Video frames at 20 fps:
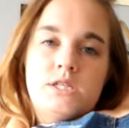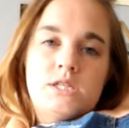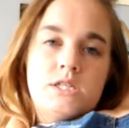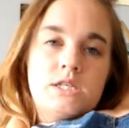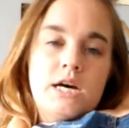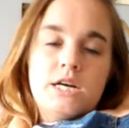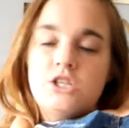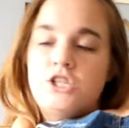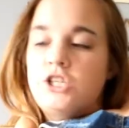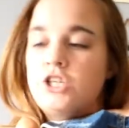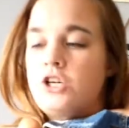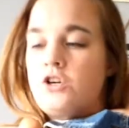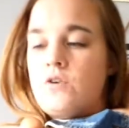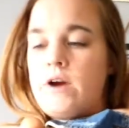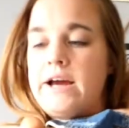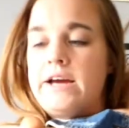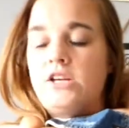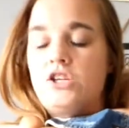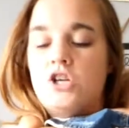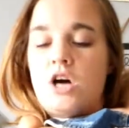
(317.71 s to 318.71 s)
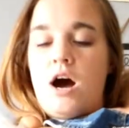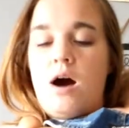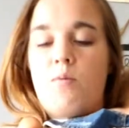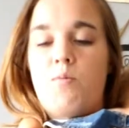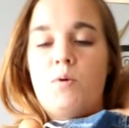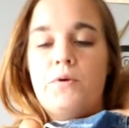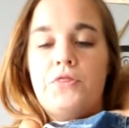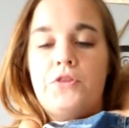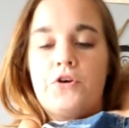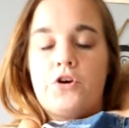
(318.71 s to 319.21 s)
such a great
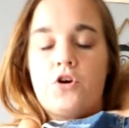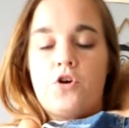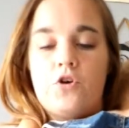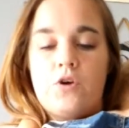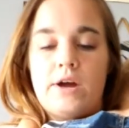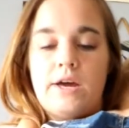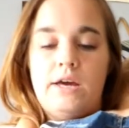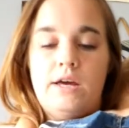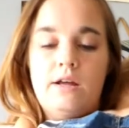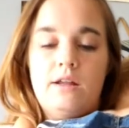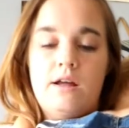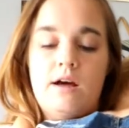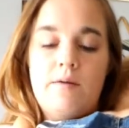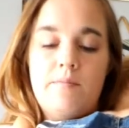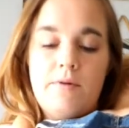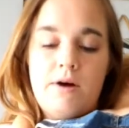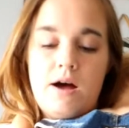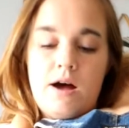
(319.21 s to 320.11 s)
job with their curriculum.